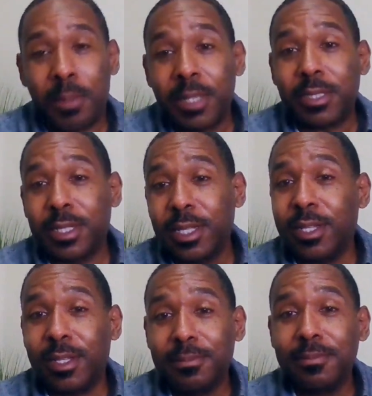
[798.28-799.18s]

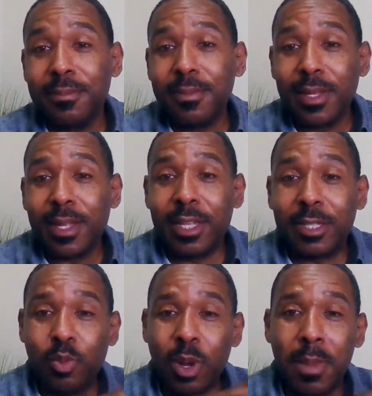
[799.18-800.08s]
basically,
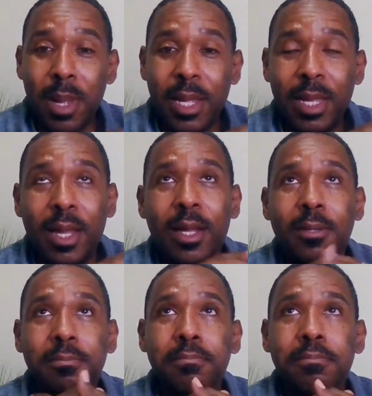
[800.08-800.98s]
it's what my
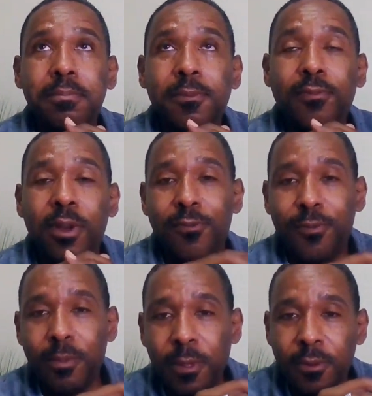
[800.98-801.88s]
friend
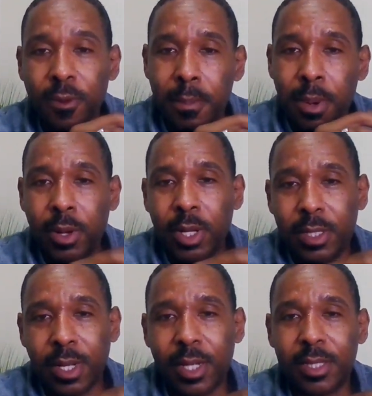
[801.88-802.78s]
from
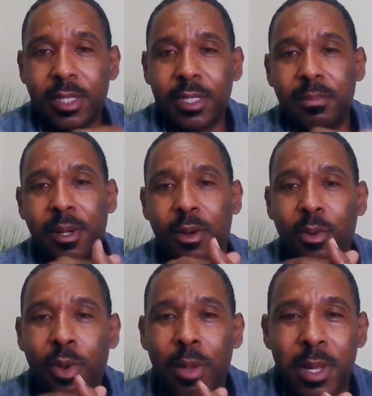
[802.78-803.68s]
Bogota said
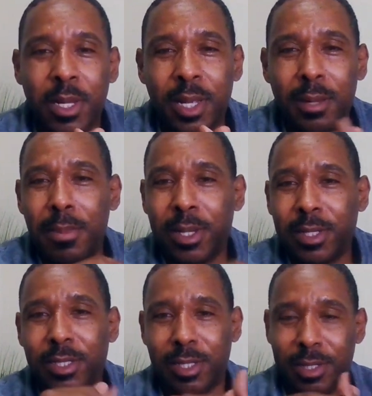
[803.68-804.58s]
about women in
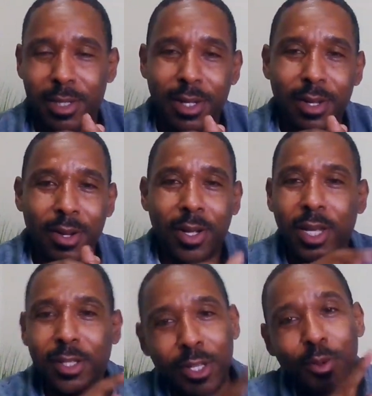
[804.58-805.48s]
Medellin.
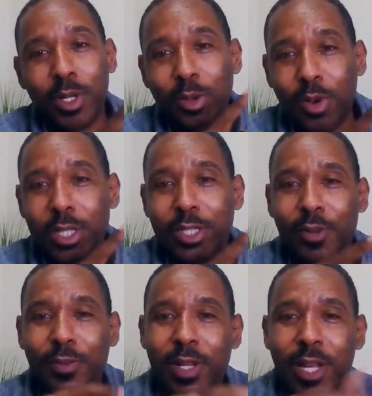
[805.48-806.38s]
Okay, so you want to watch
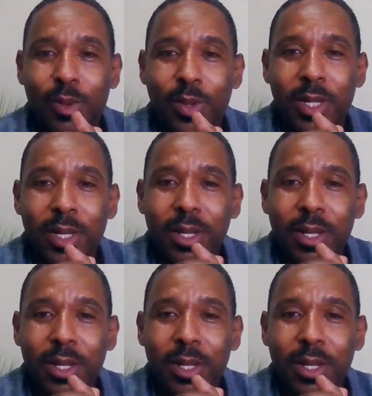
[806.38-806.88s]
out for that one.